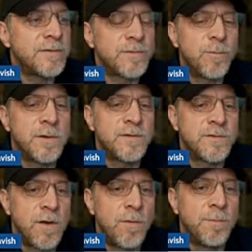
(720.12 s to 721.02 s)
what's
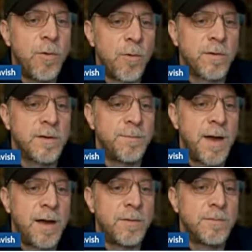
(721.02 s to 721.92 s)
so important
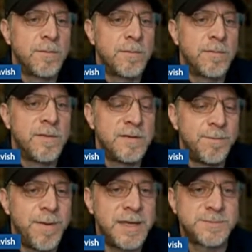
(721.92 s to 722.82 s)
about the
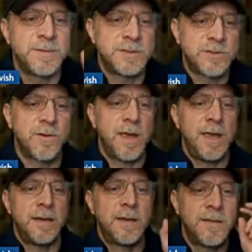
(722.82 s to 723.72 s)
debasement
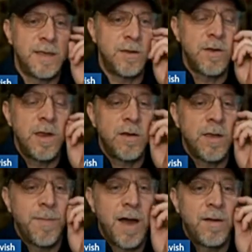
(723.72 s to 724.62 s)
trade that you're hearing
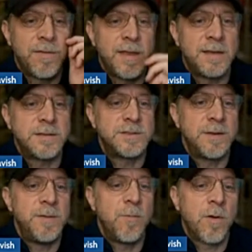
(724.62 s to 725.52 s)
about, that
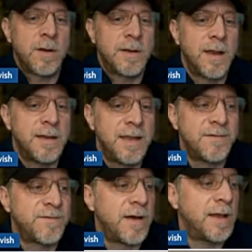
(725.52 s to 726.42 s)
JP Morgan
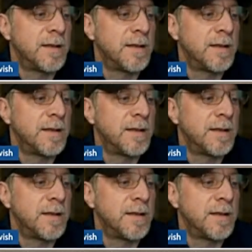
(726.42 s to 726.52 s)
identified